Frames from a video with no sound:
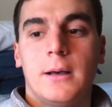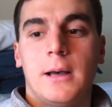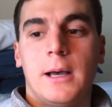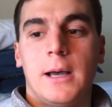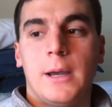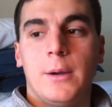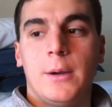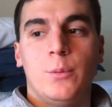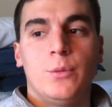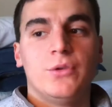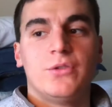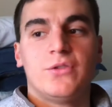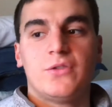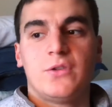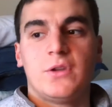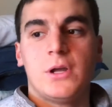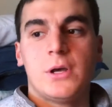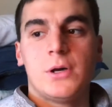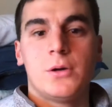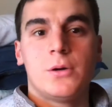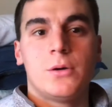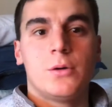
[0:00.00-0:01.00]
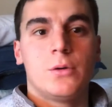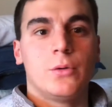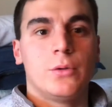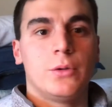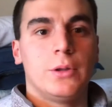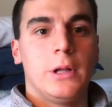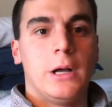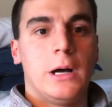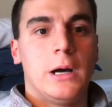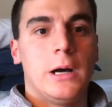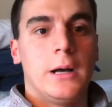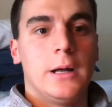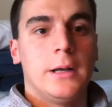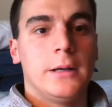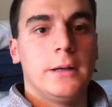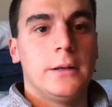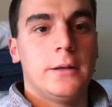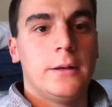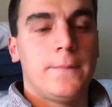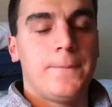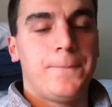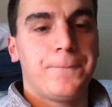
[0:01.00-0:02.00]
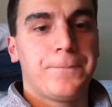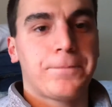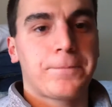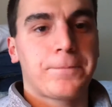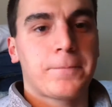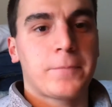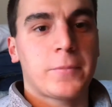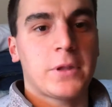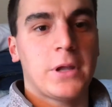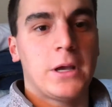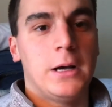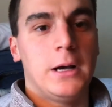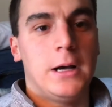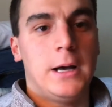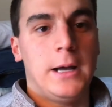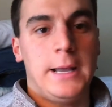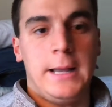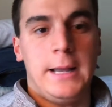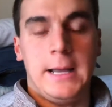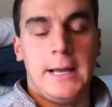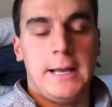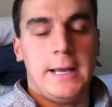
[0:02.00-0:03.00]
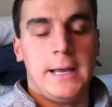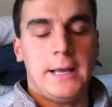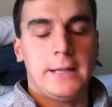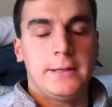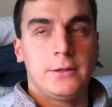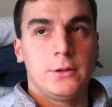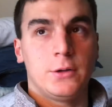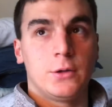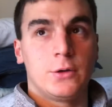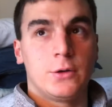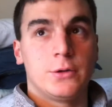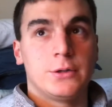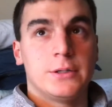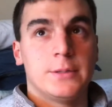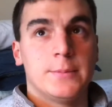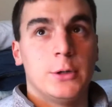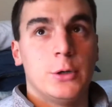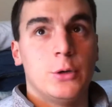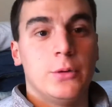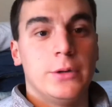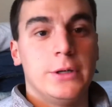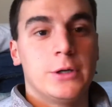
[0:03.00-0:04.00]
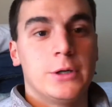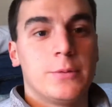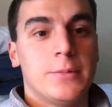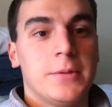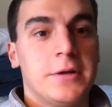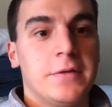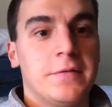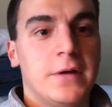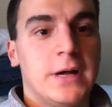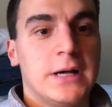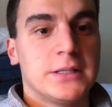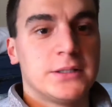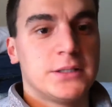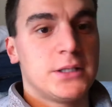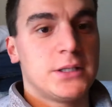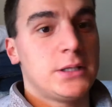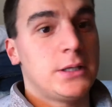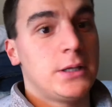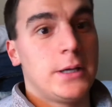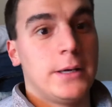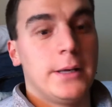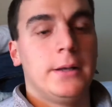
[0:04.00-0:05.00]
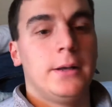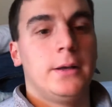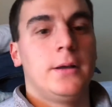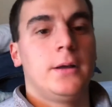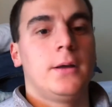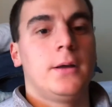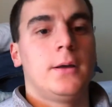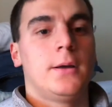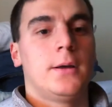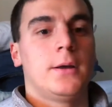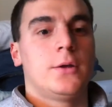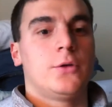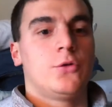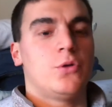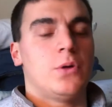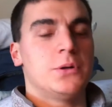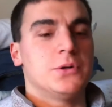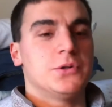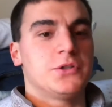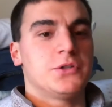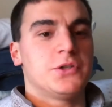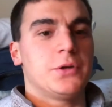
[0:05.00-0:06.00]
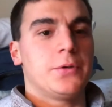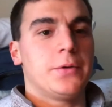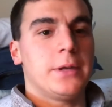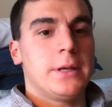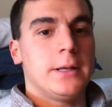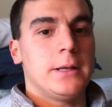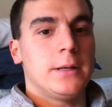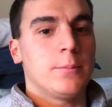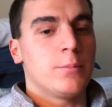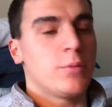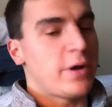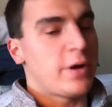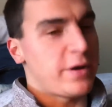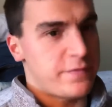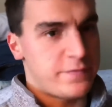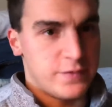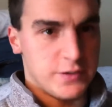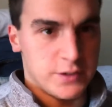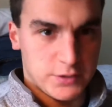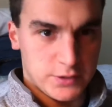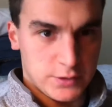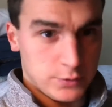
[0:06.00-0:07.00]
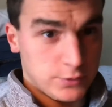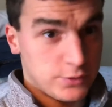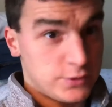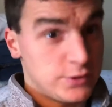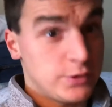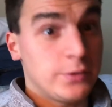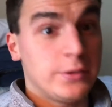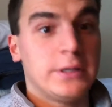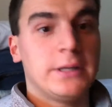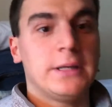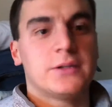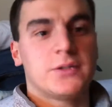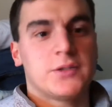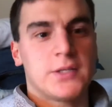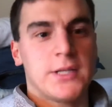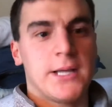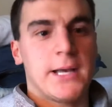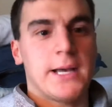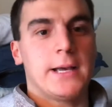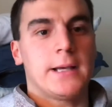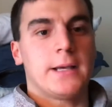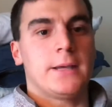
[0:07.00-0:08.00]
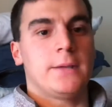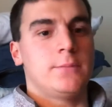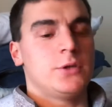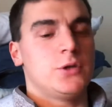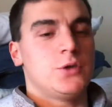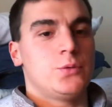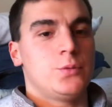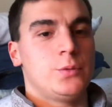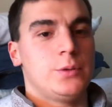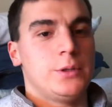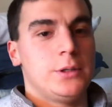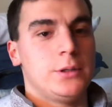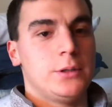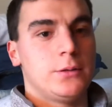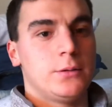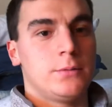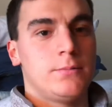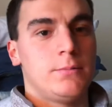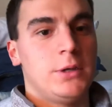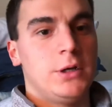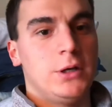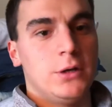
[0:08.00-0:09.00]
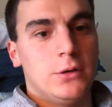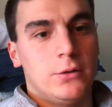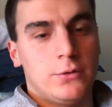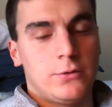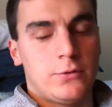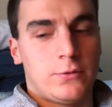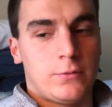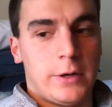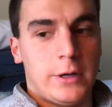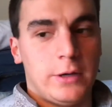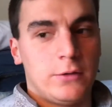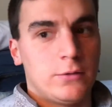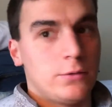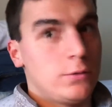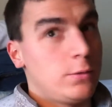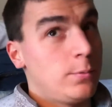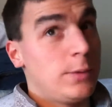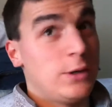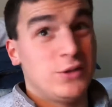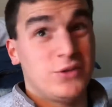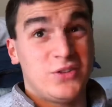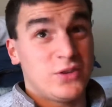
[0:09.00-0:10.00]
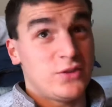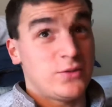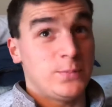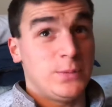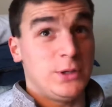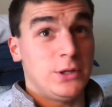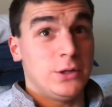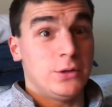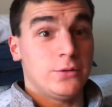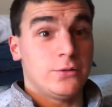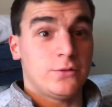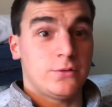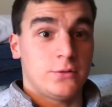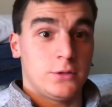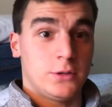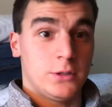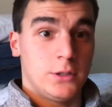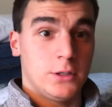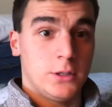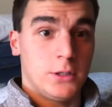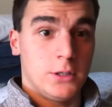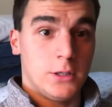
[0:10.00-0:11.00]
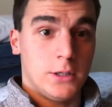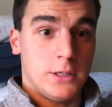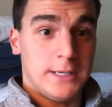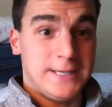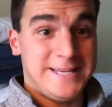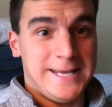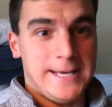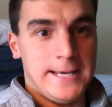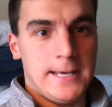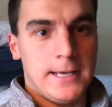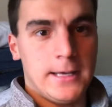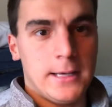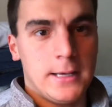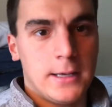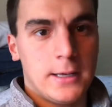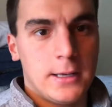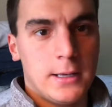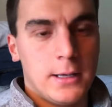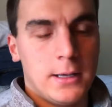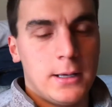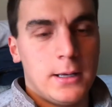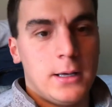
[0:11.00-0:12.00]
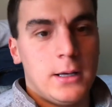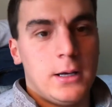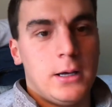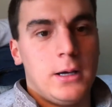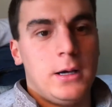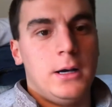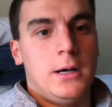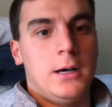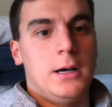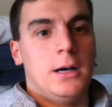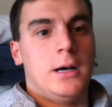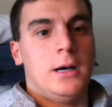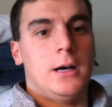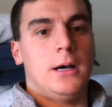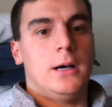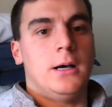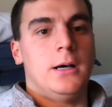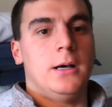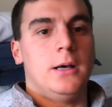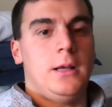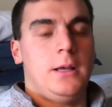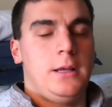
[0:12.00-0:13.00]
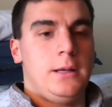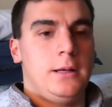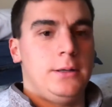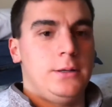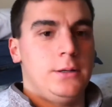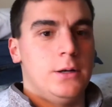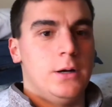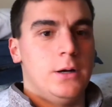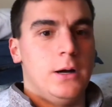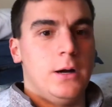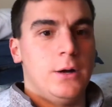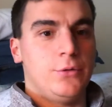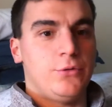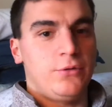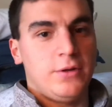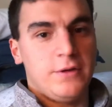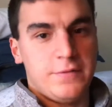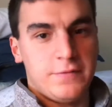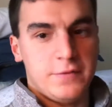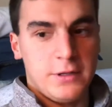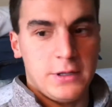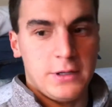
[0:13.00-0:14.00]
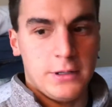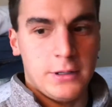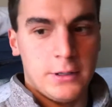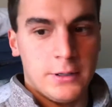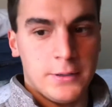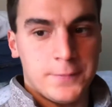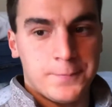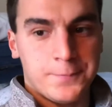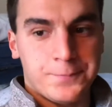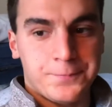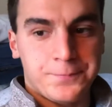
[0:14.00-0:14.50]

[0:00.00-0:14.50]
I was still not uh, I, I hadn't learned about intermittent fasting yet. So I was still eating breakfast. I was still eating a snack in between meals, right? So about six meals a day uh, and you know I was lifting,